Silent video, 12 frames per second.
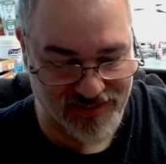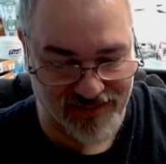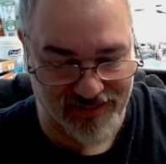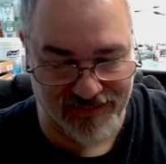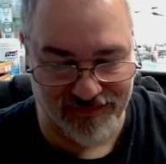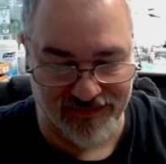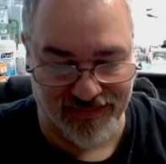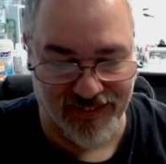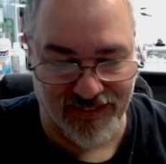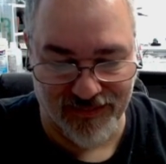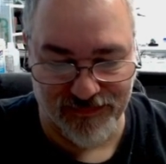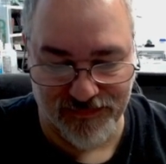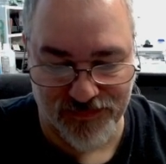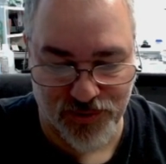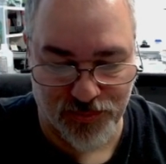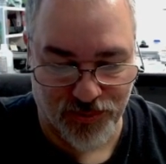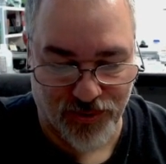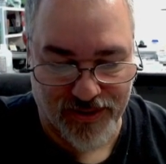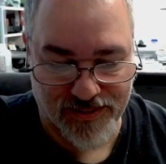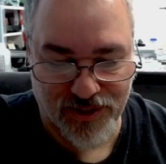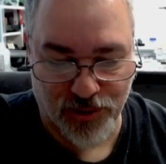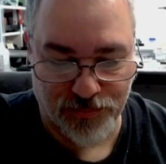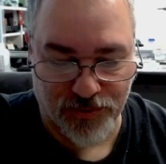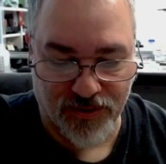a super great
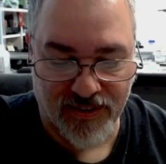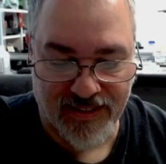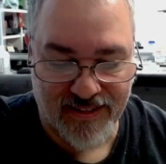sculptor.